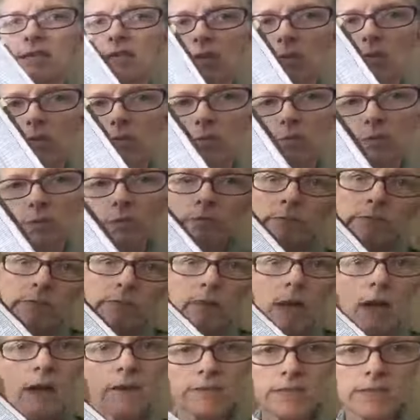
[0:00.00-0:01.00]
So
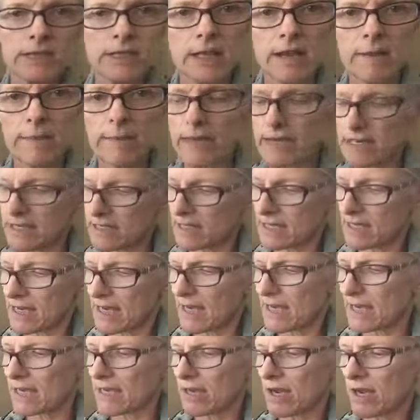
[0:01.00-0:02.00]
obviously I made it
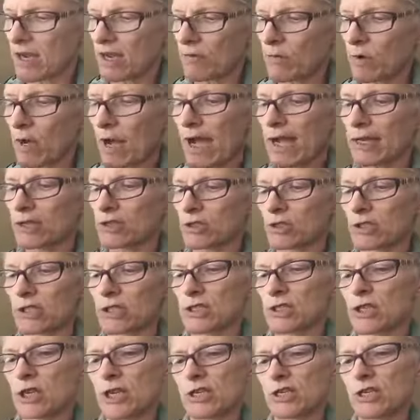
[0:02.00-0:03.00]
today. I will actually
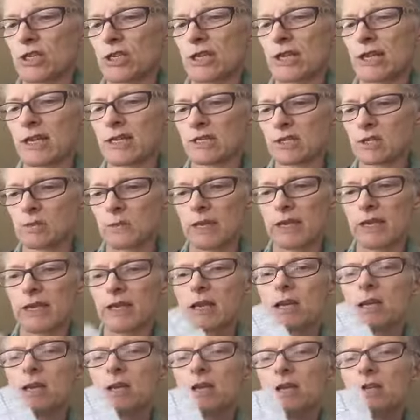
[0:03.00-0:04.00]
change it next week.
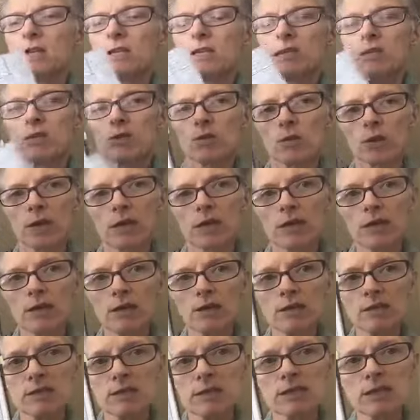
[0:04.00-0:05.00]
So
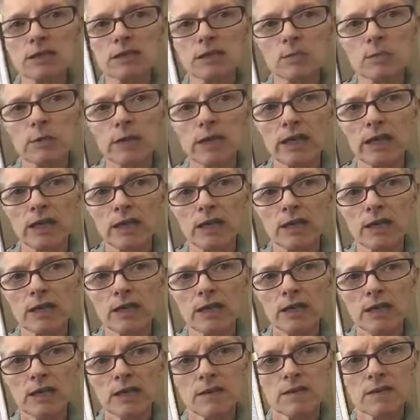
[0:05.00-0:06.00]
here's this week.
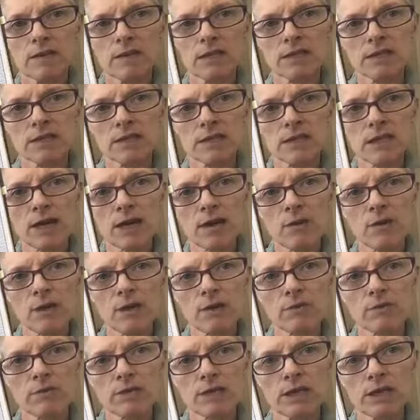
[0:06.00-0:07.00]
This is how
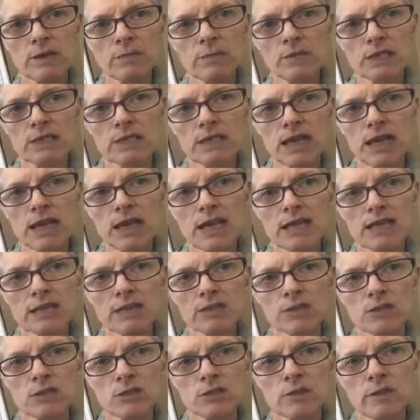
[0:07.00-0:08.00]
I keep the date
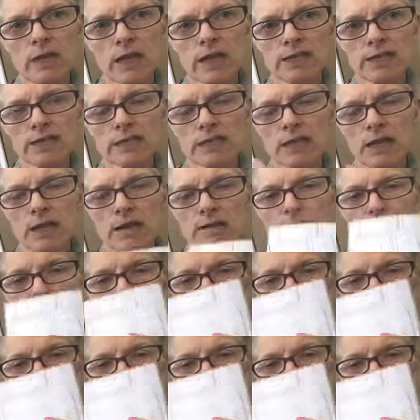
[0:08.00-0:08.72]
and do that stuff.